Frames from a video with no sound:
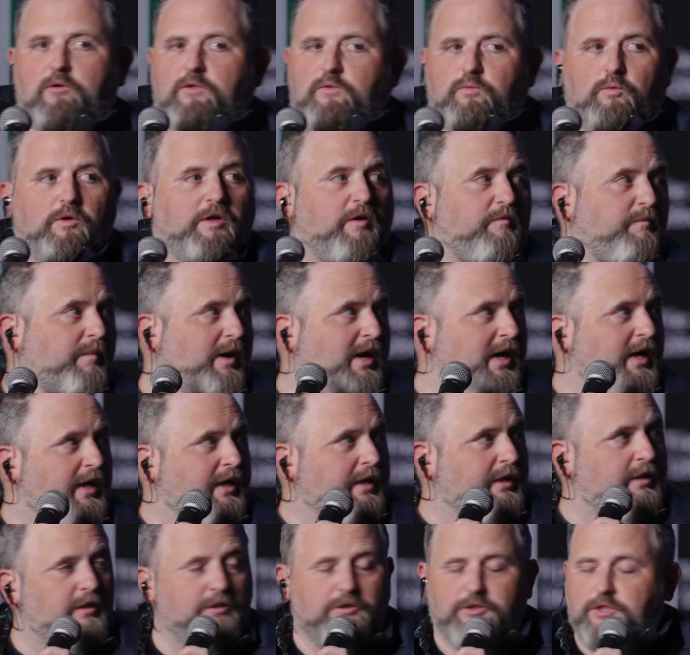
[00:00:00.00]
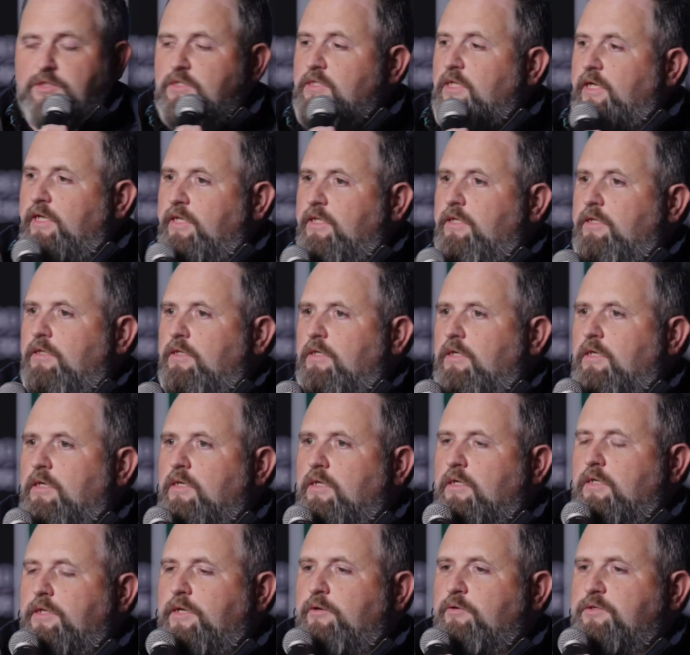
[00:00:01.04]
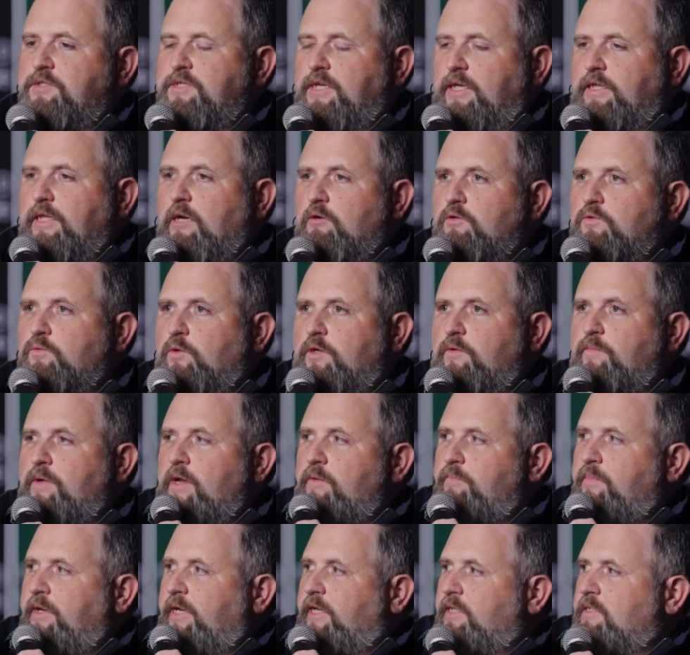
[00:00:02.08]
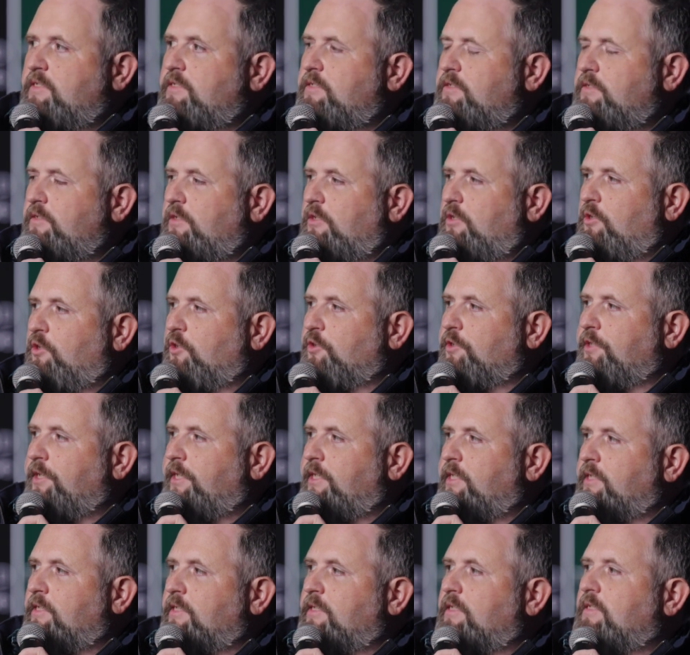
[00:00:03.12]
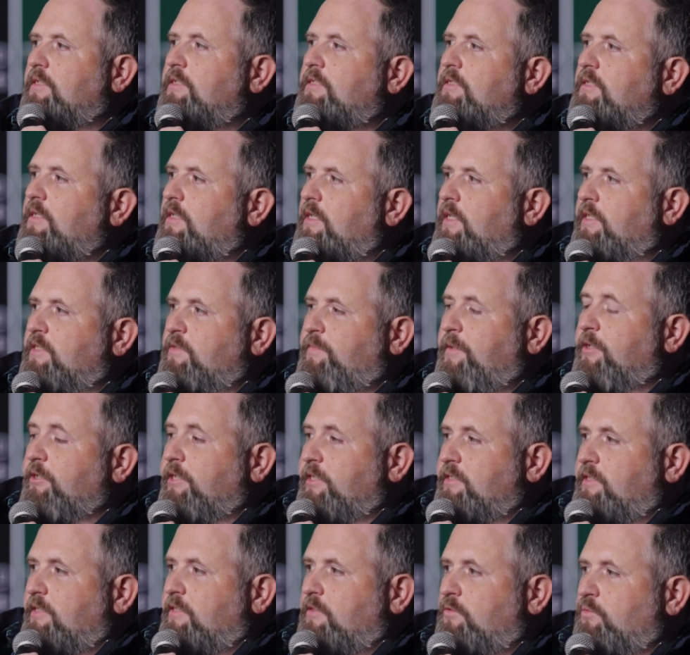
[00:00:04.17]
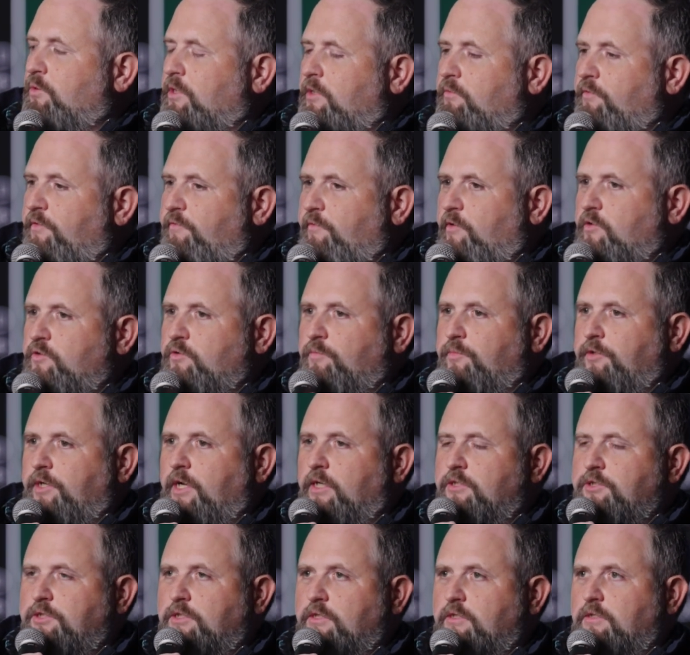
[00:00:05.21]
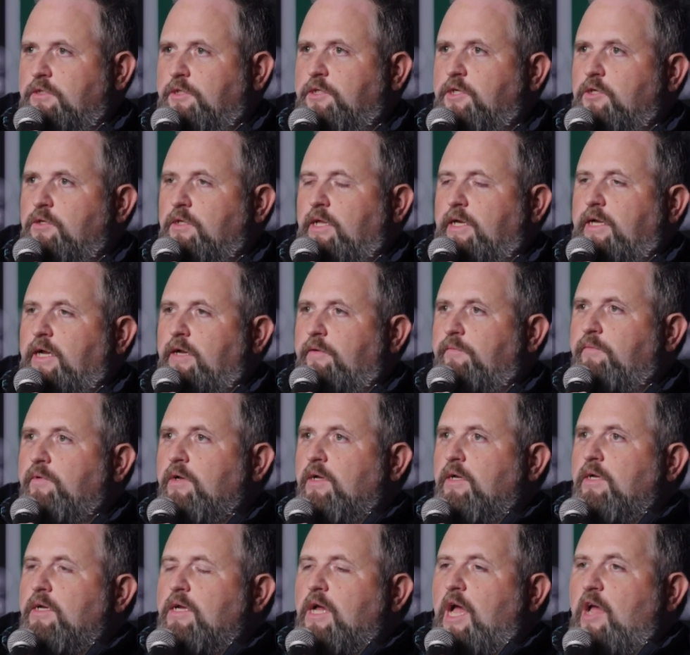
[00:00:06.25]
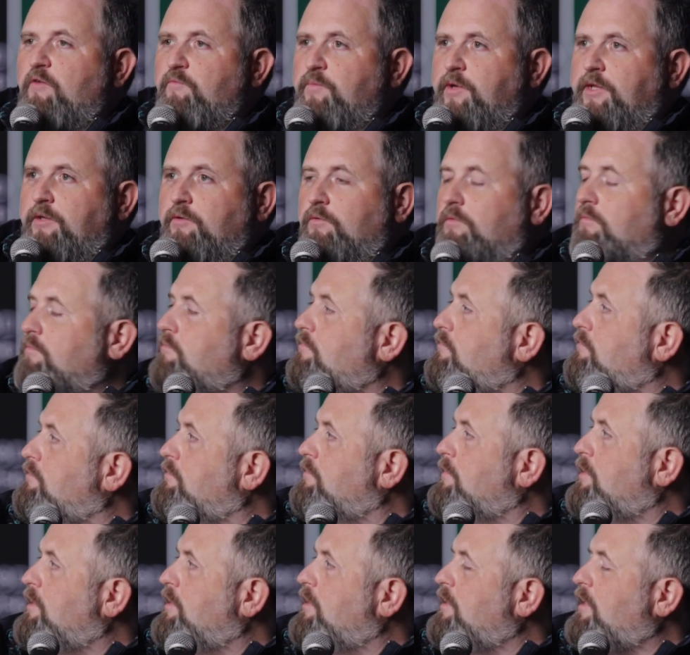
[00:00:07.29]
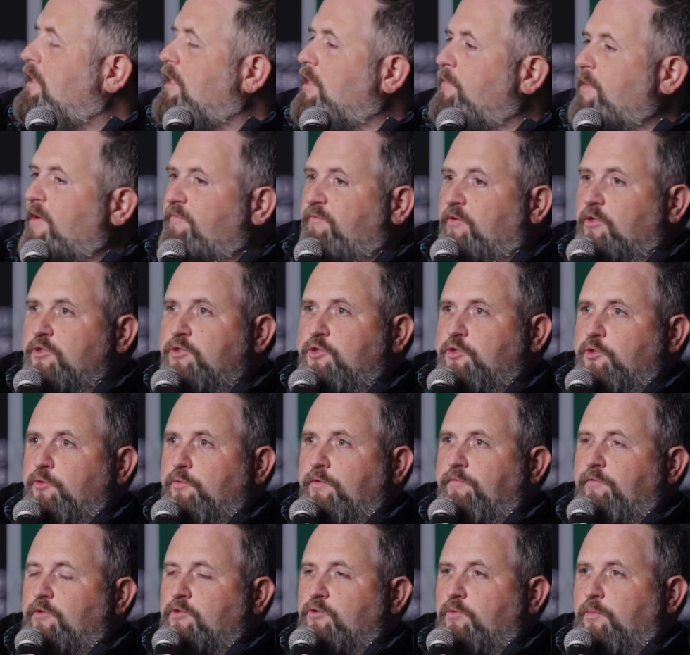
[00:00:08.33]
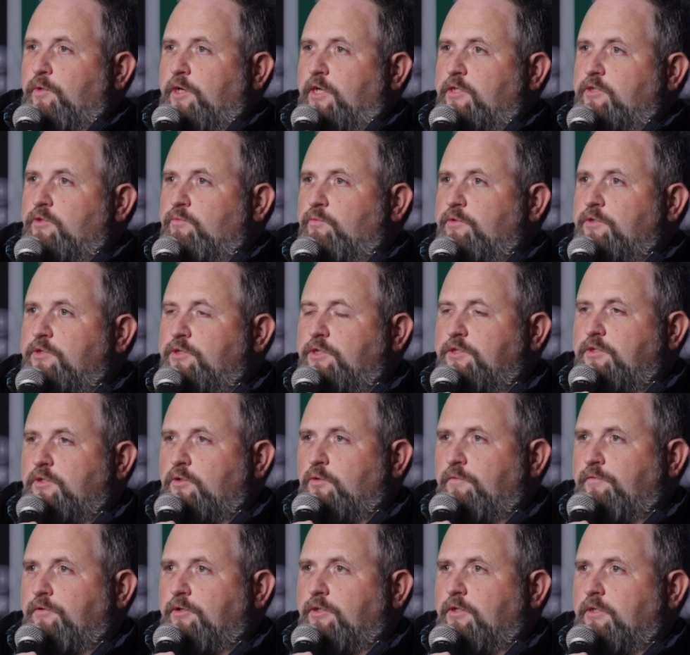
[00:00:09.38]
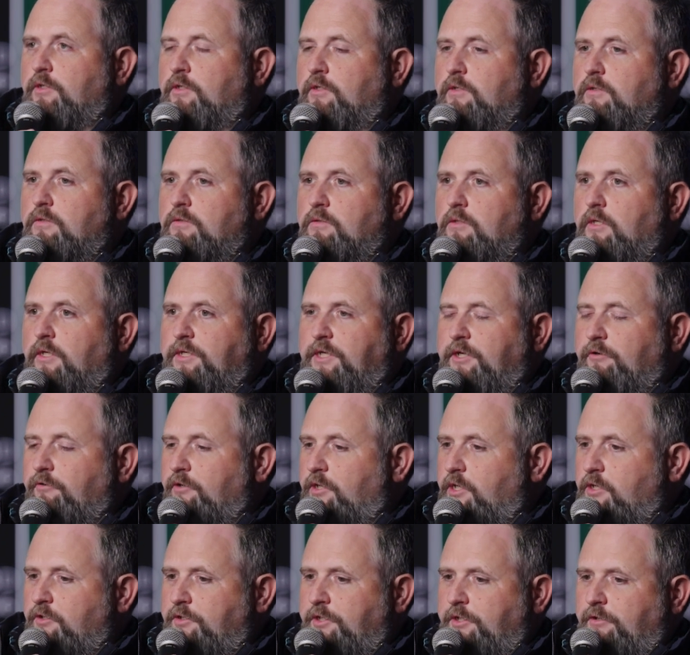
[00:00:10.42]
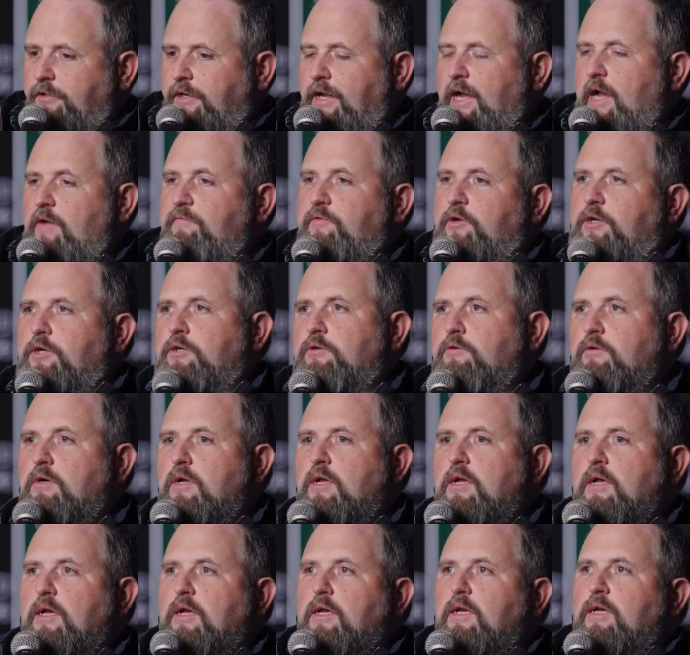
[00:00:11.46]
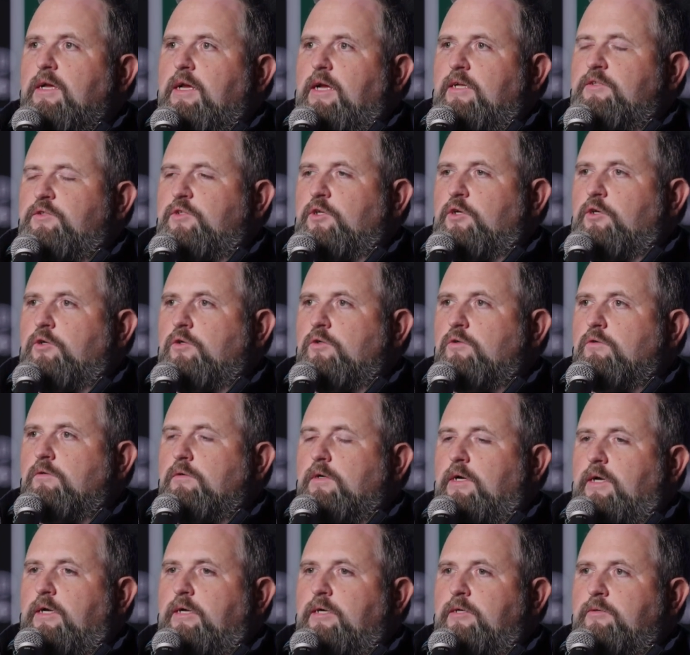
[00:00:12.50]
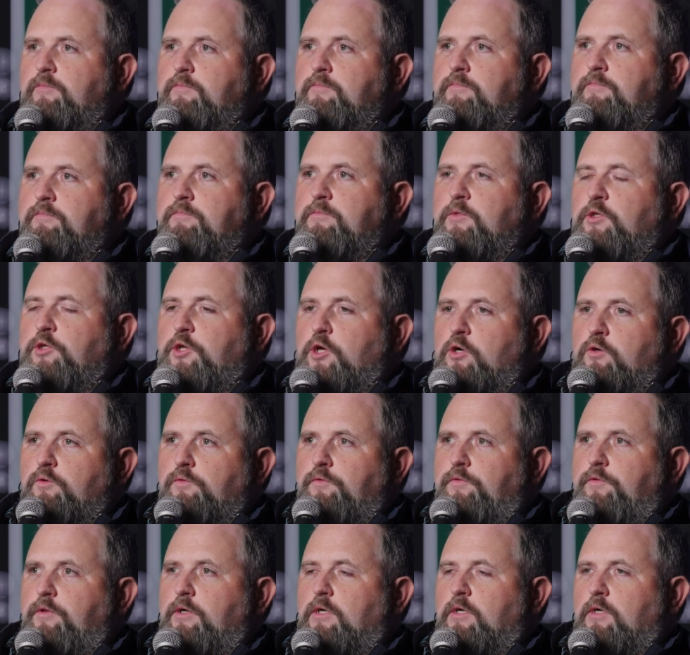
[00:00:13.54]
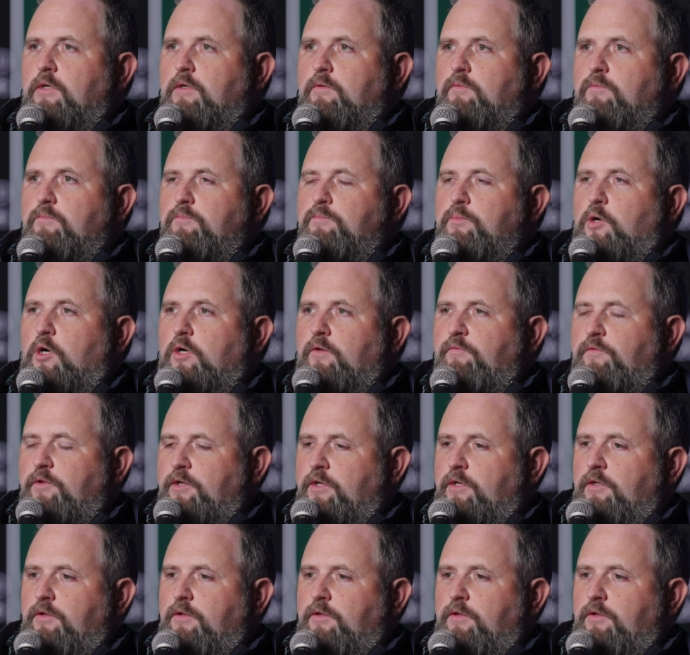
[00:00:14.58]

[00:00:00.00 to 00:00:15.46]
was one of my, just like they were saying, that was one of my biggest learning experiences working with virtual production. You know, like I've been, my first shoot with virtual production was just over a year and a half ago. And so, you know, the part of